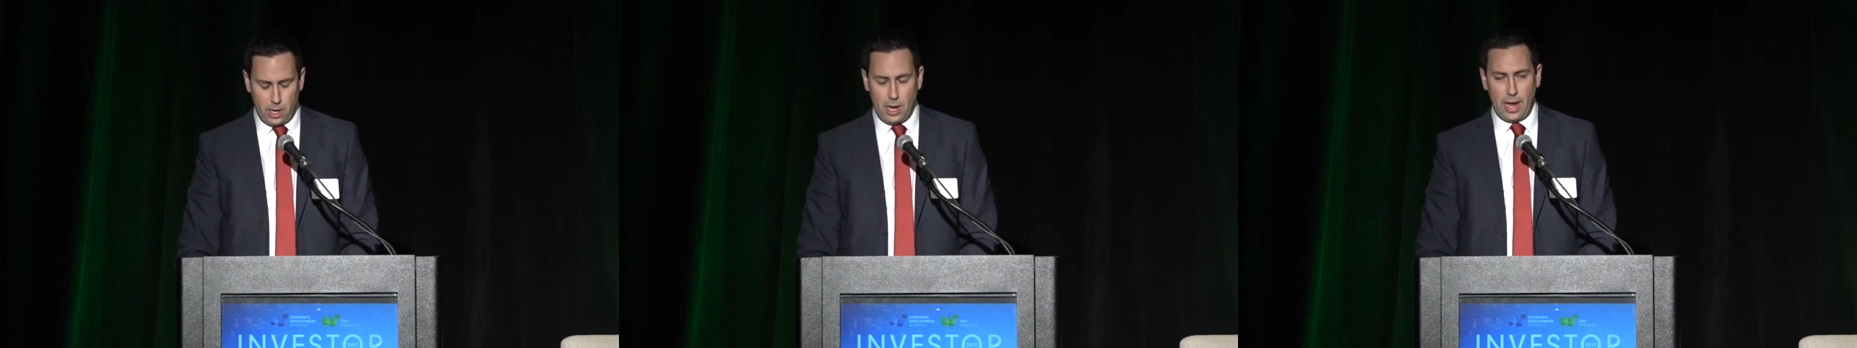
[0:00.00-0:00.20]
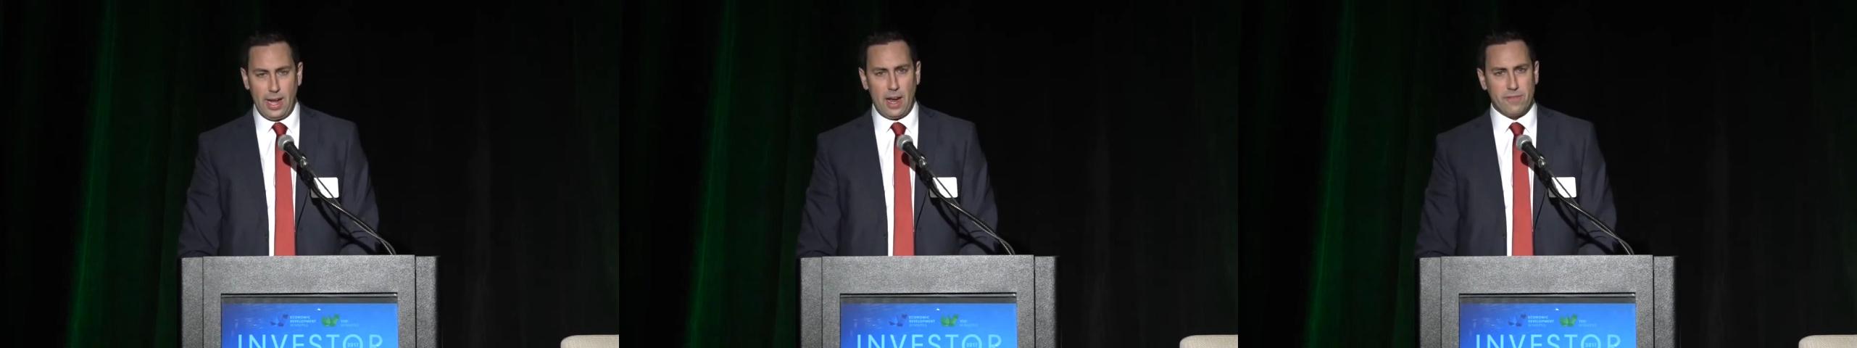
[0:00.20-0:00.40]

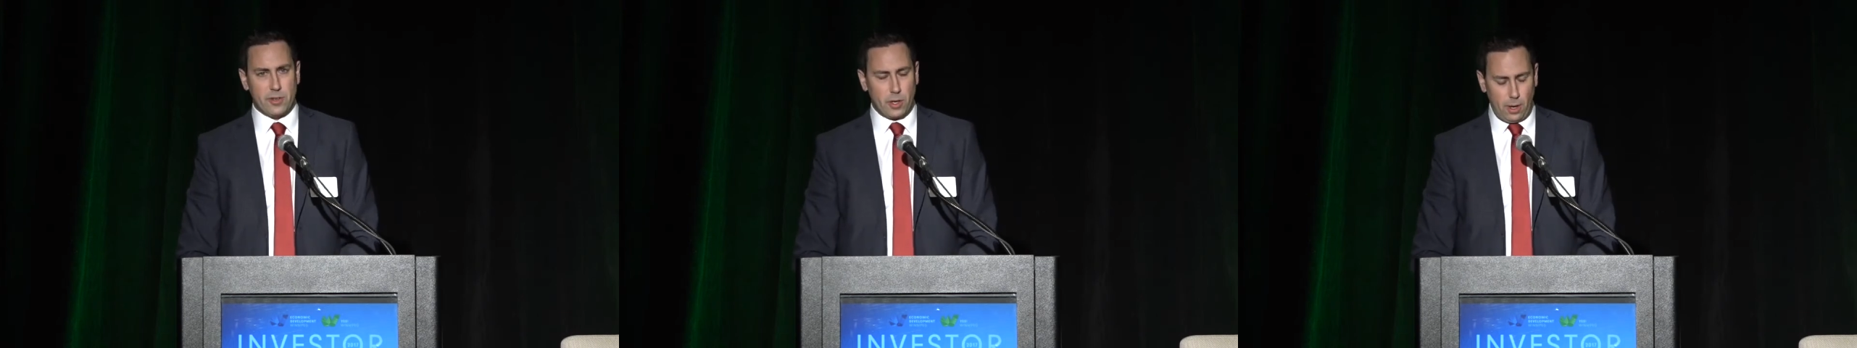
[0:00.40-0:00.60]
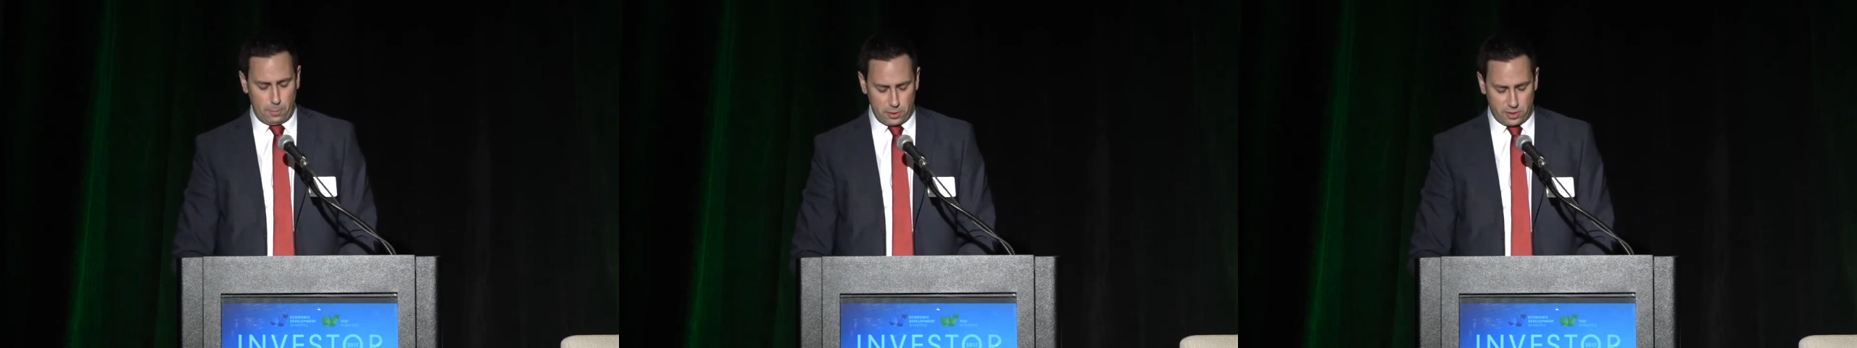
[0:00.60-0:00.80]
And
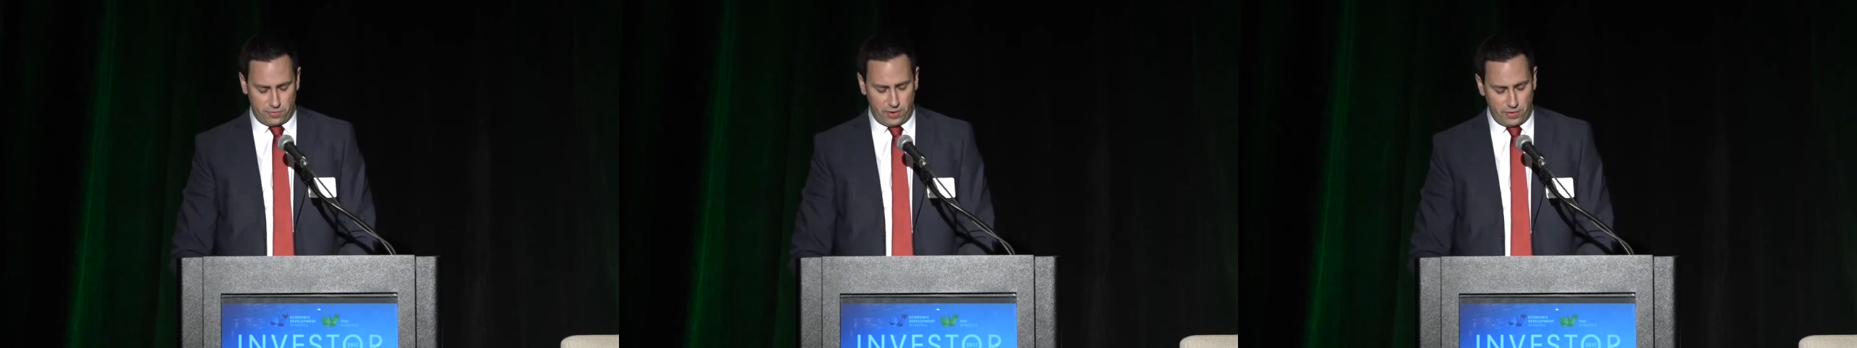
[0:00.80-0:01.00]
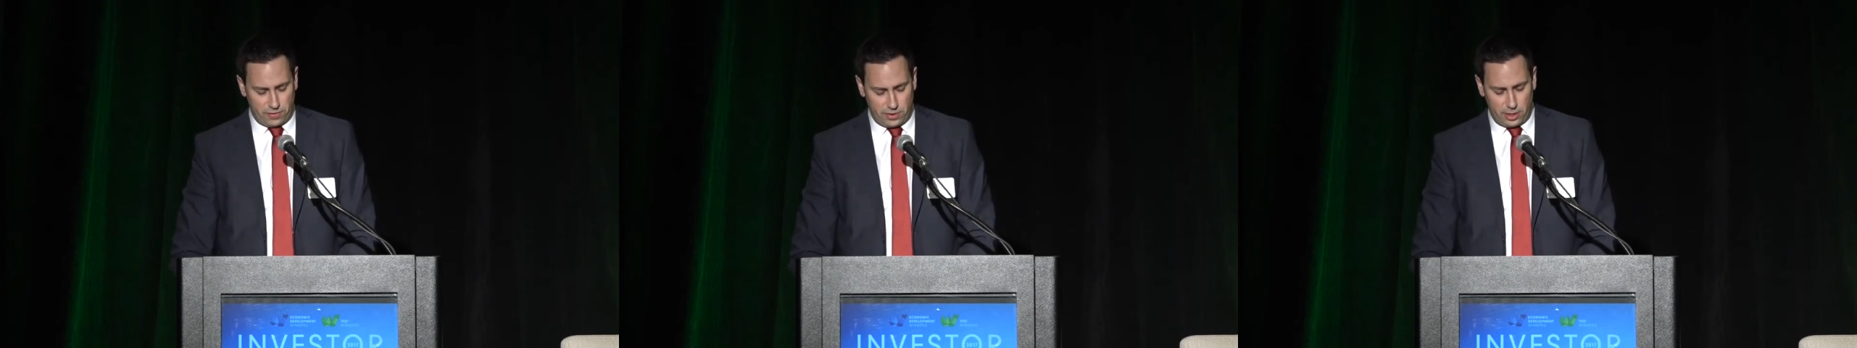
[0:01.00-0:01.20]
after almost
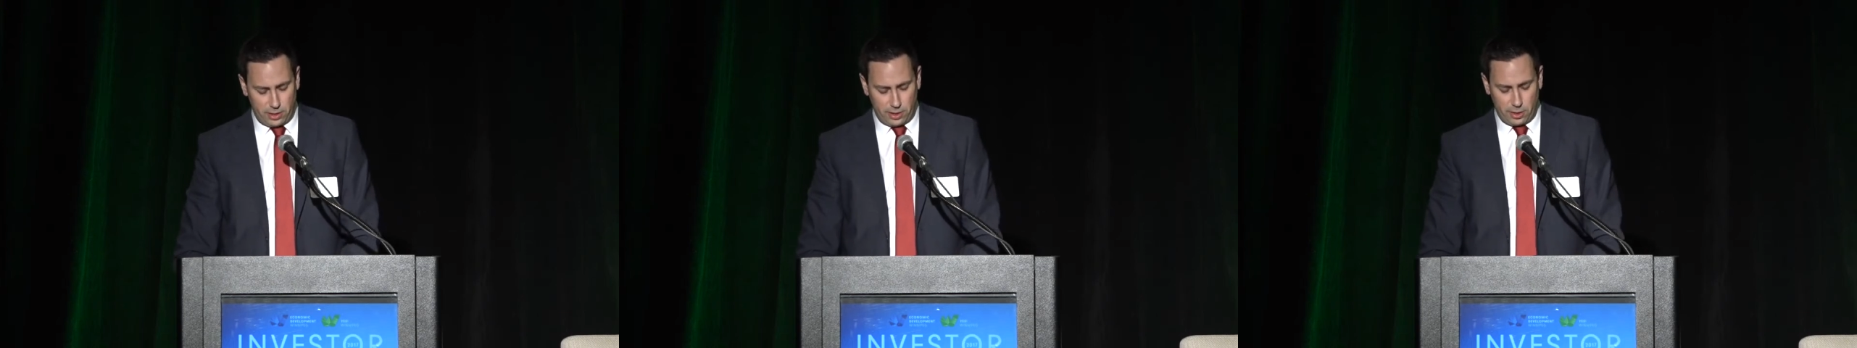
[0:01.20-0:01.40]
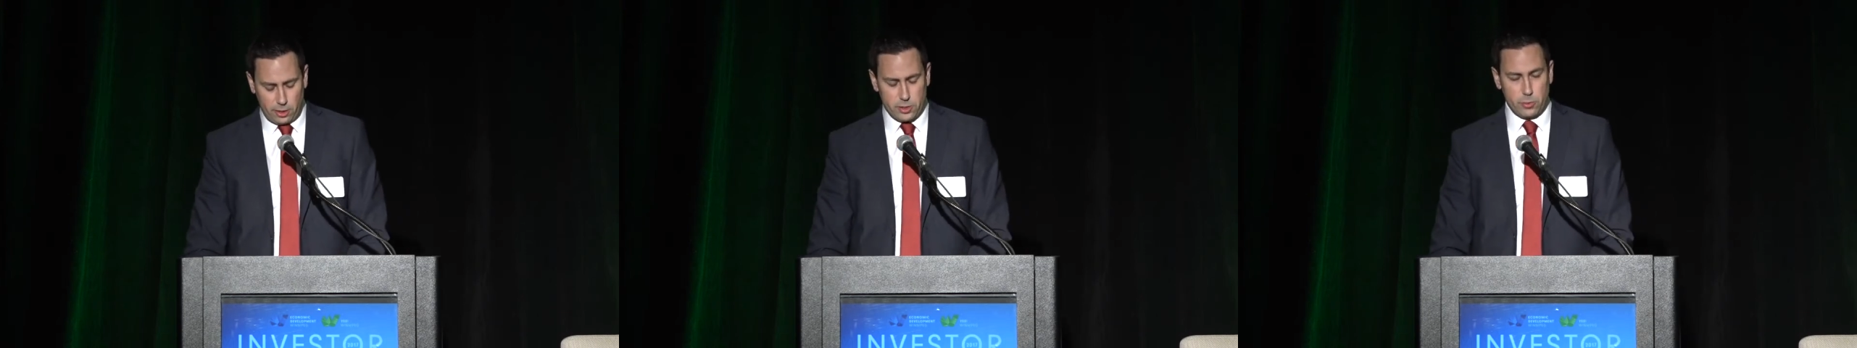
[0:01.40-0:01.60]
15
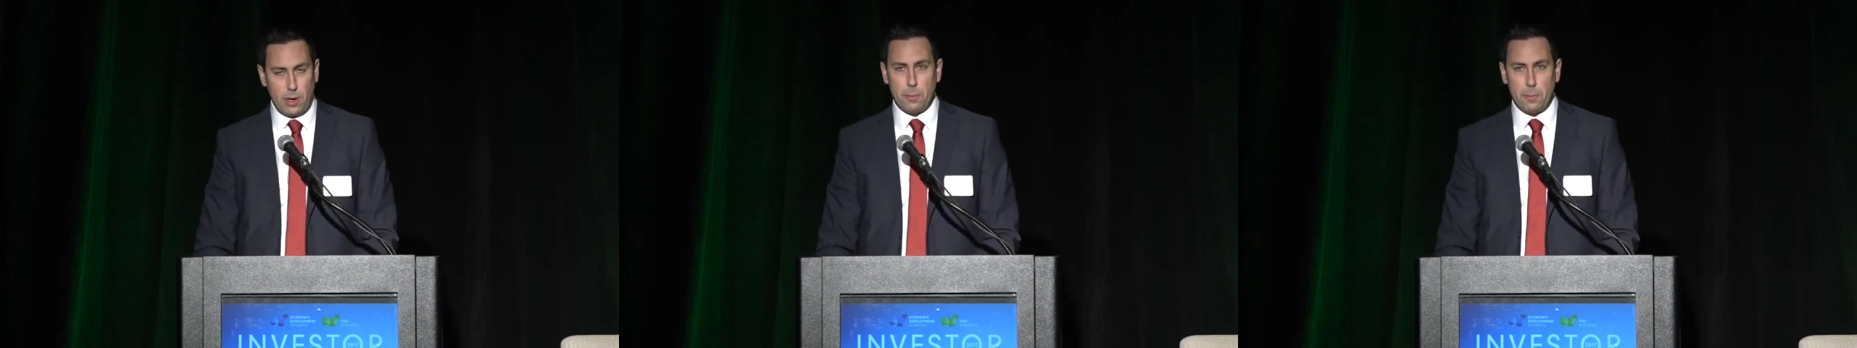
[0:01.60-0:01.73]
years